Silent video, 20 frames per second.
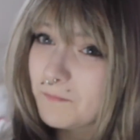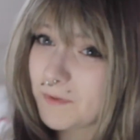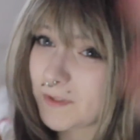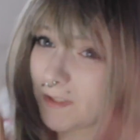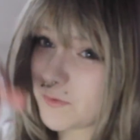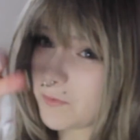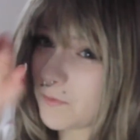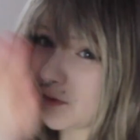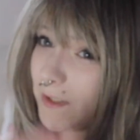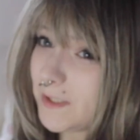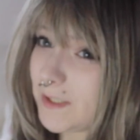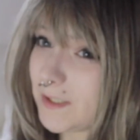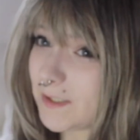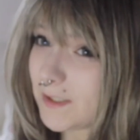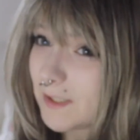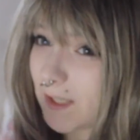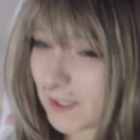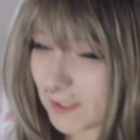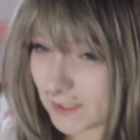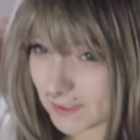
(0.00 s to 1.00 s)

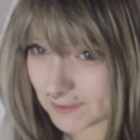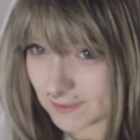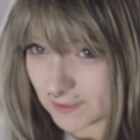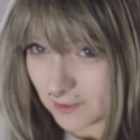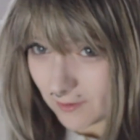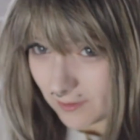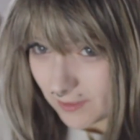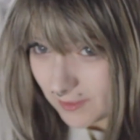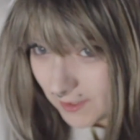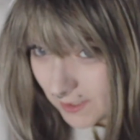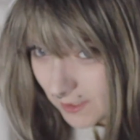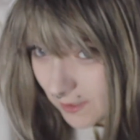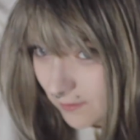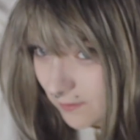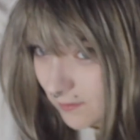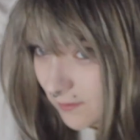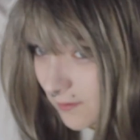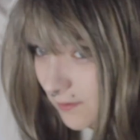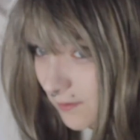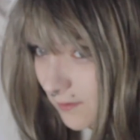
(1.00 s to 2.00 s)
between, like it's not
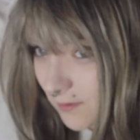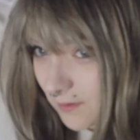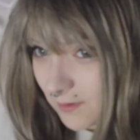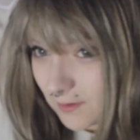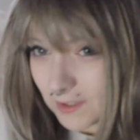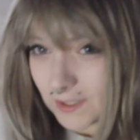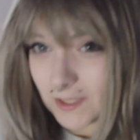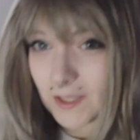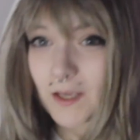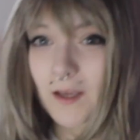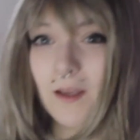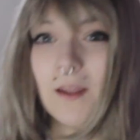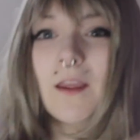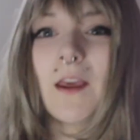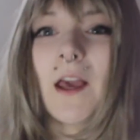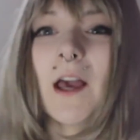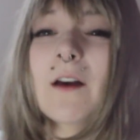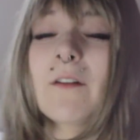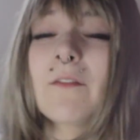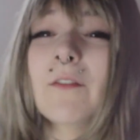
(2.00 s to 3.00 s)
thin. Like
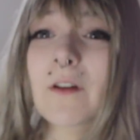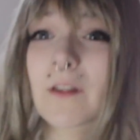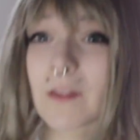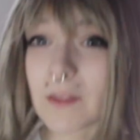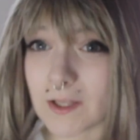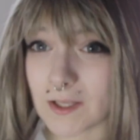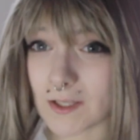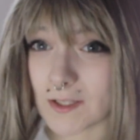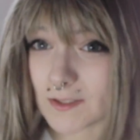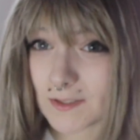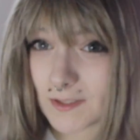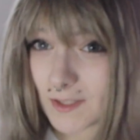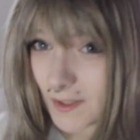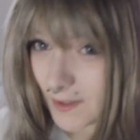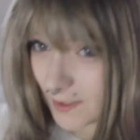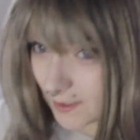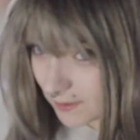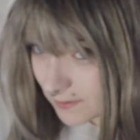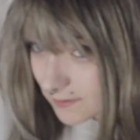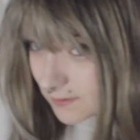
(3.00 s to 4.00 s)
you have all this
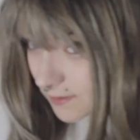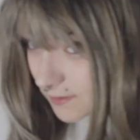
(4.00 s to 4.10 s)
and then I